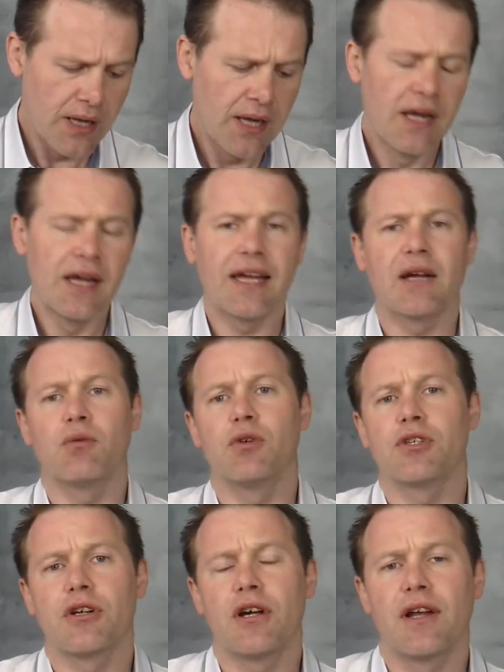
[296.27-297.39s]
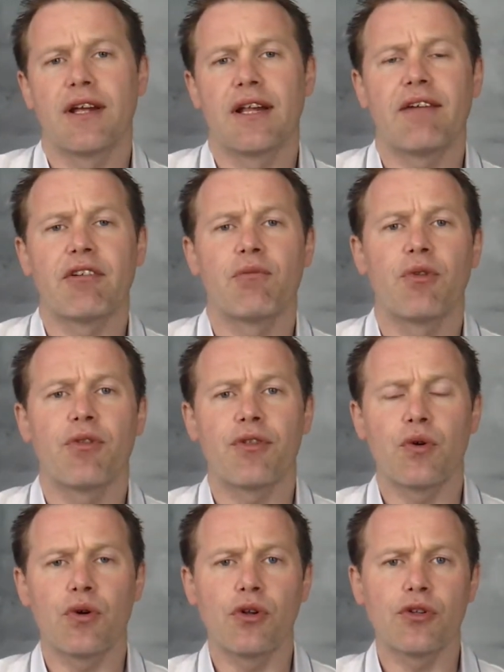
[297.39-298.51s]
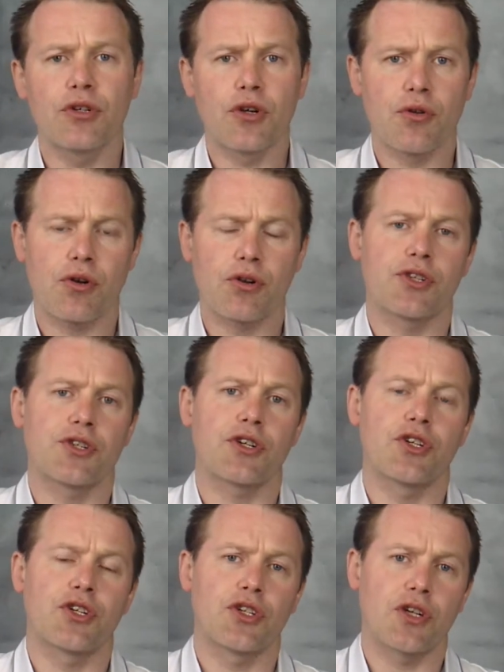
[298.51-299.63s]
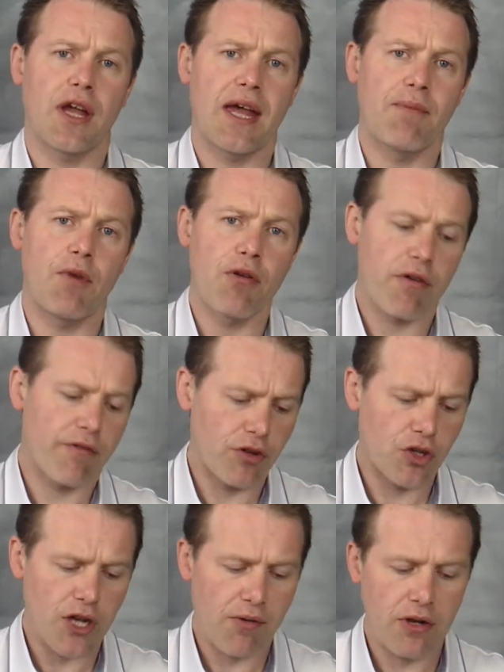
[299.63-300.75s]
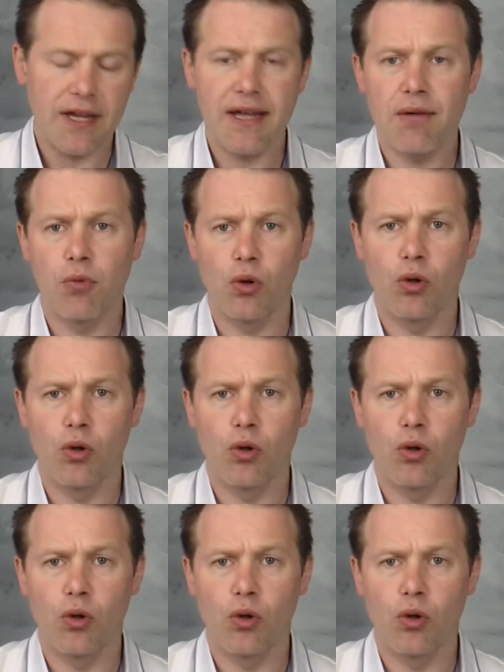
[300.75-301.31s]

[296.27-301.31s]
It was an 11-month-old cross Hereford Charolais bull.